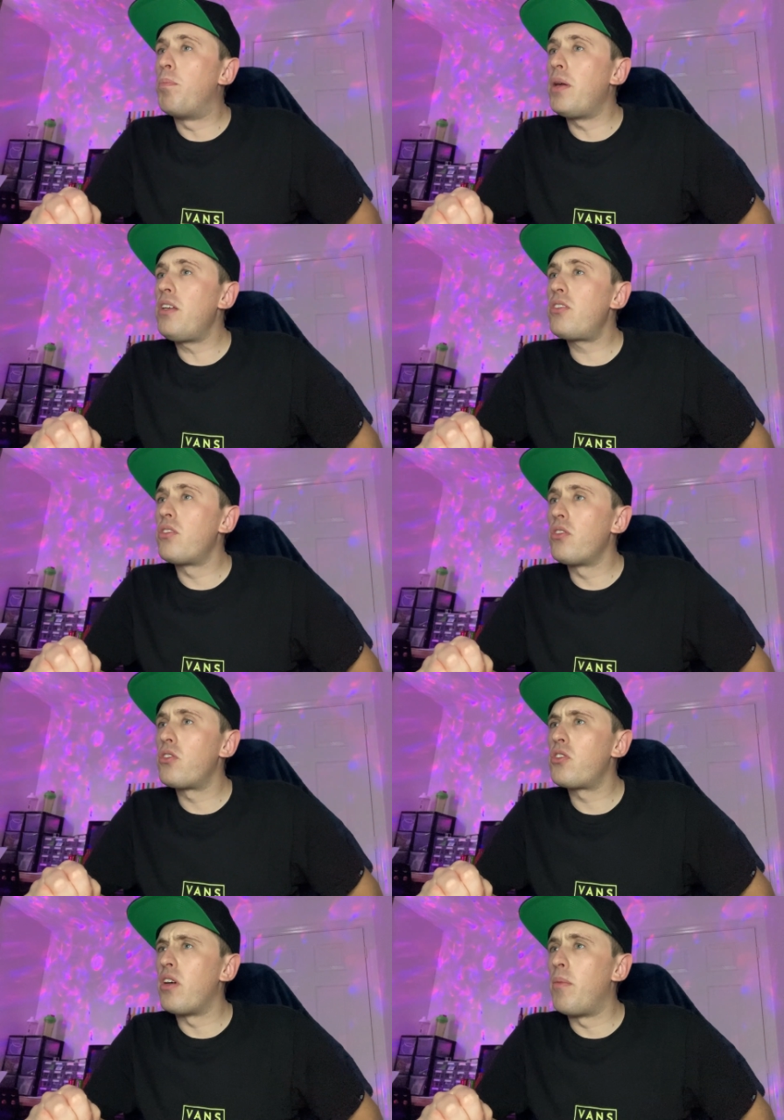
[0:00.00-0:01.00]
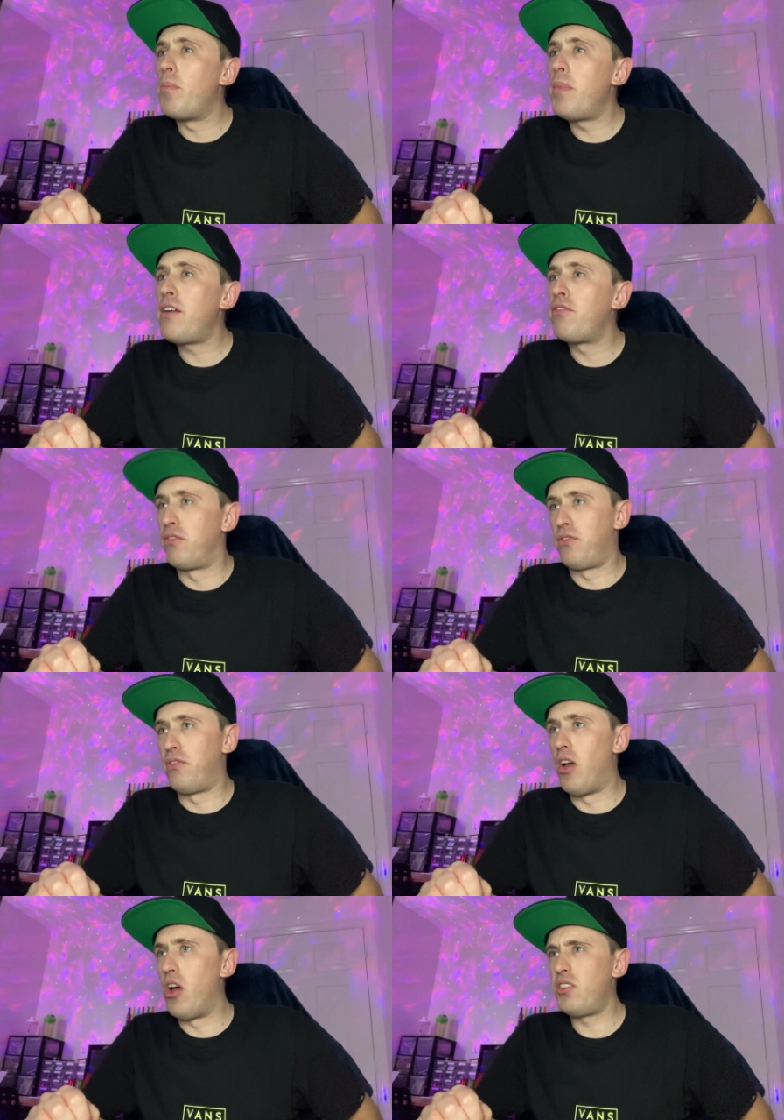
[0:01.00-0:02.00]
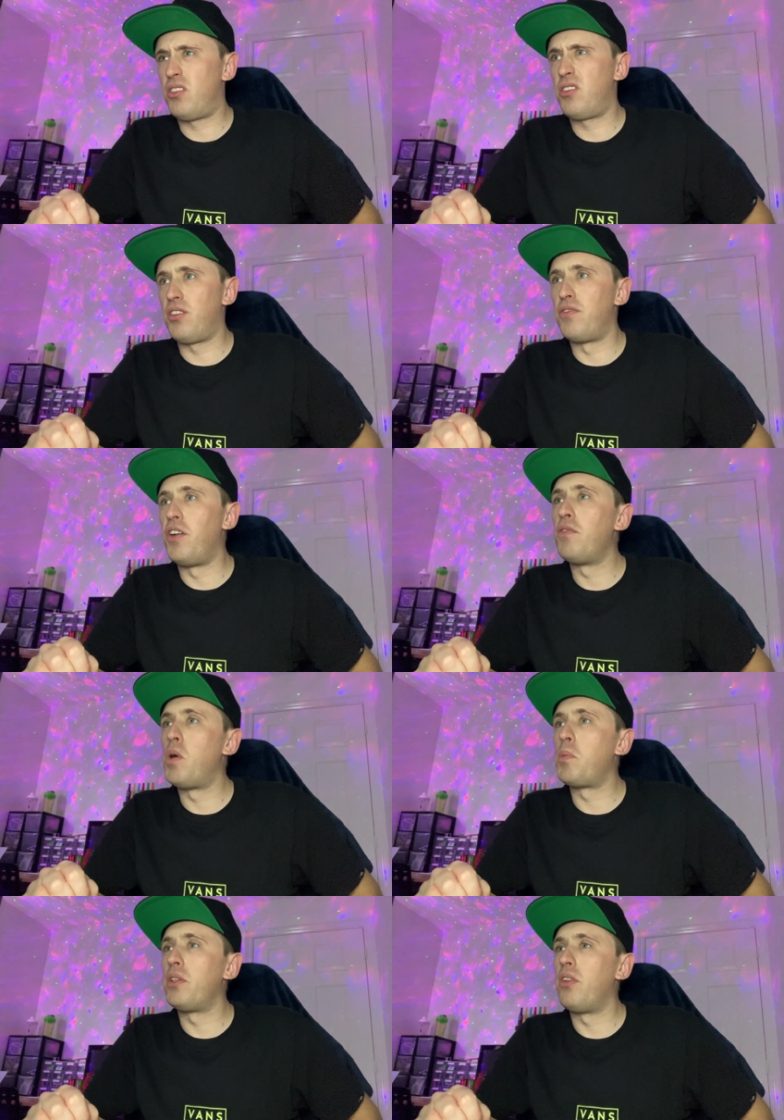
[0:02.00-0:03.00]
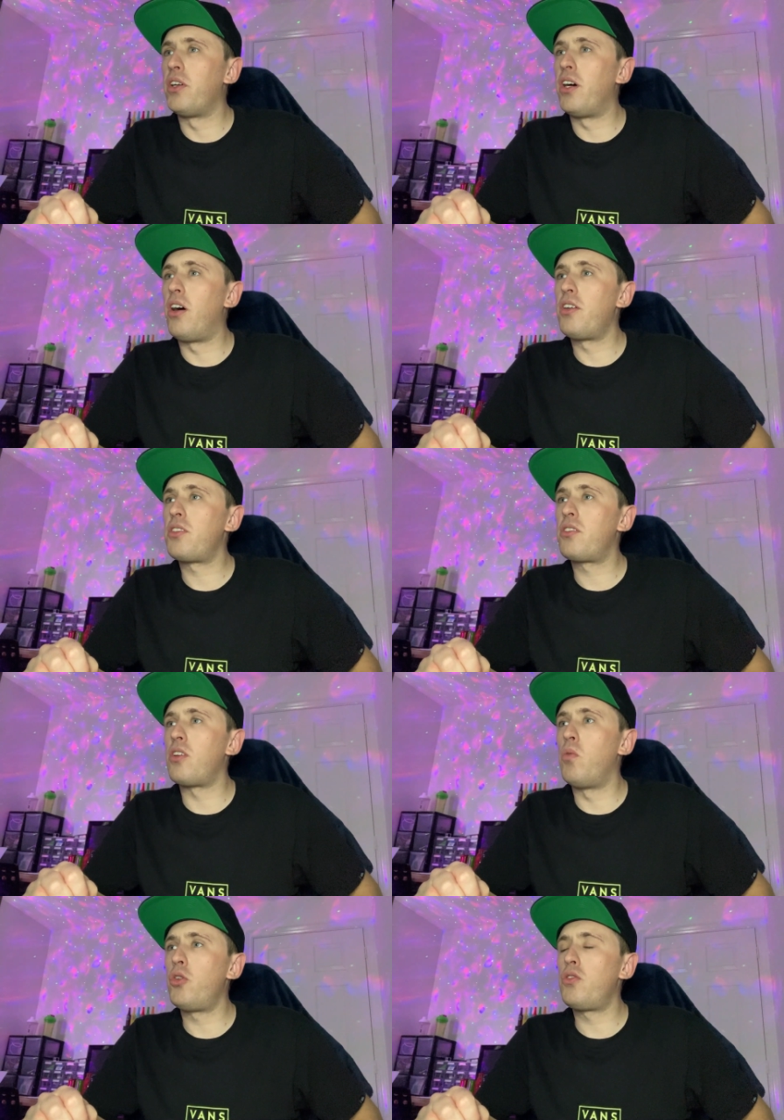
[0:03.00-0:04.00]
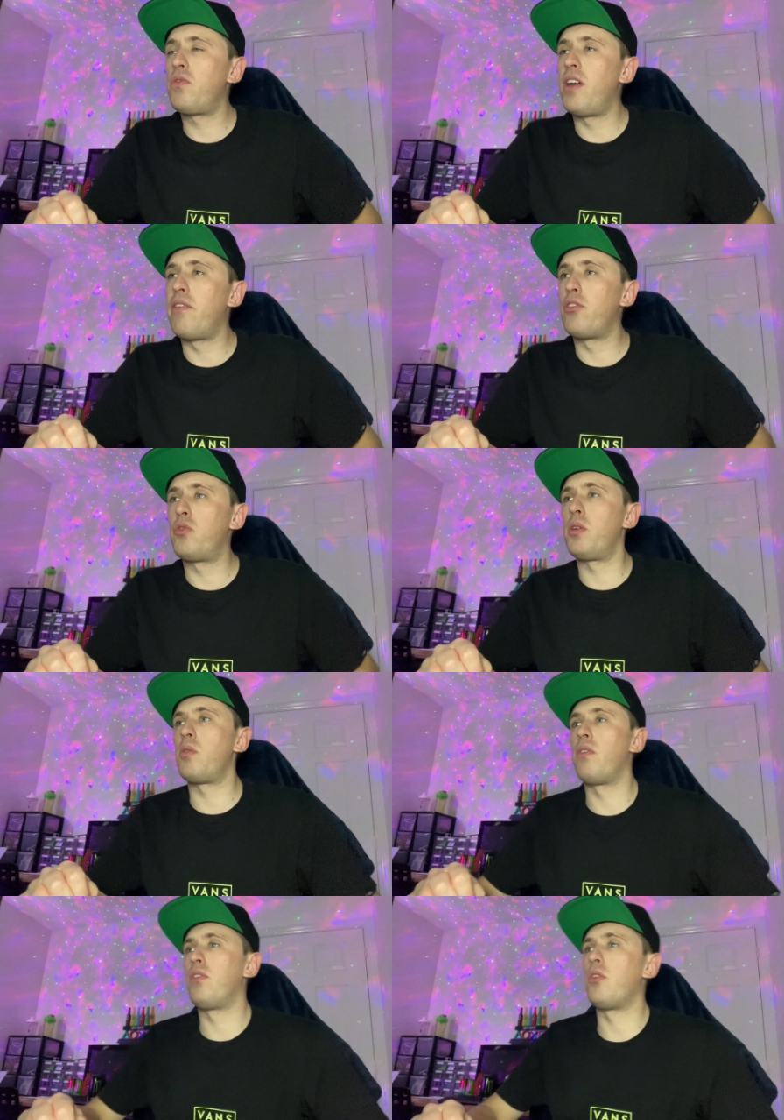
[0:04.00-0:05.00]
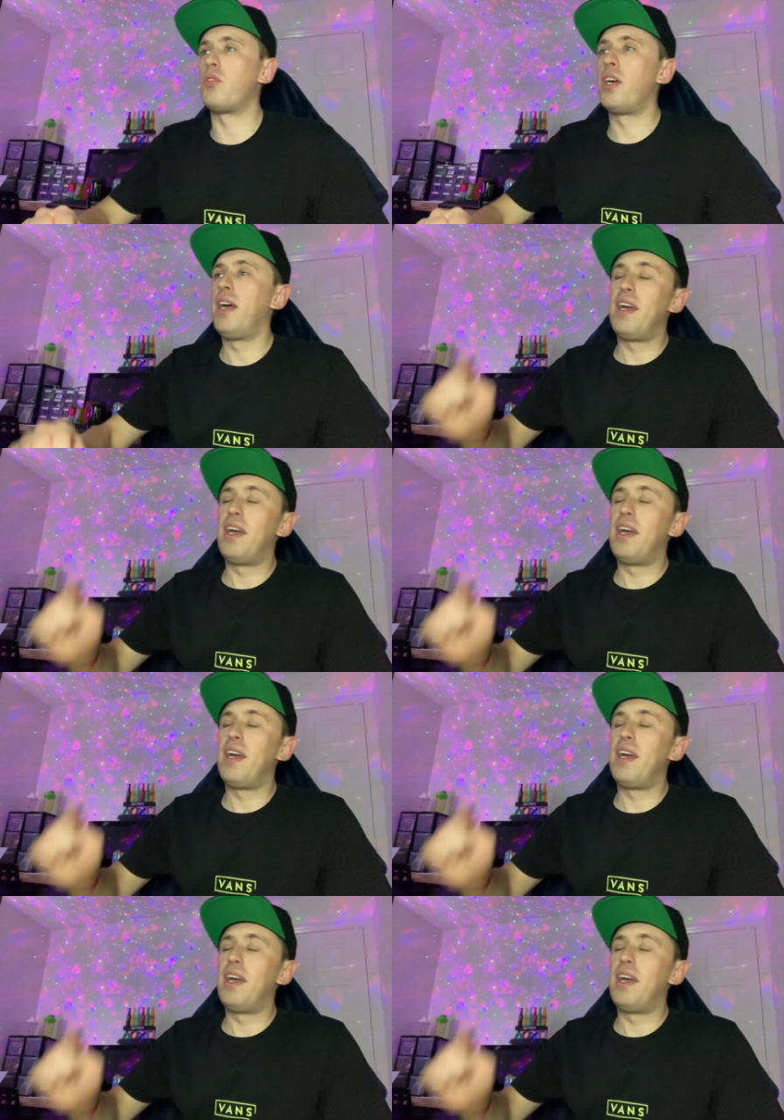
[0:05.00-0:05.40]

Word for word: Besus Meth First 5119 asks, What's your favourite drink you reviewed?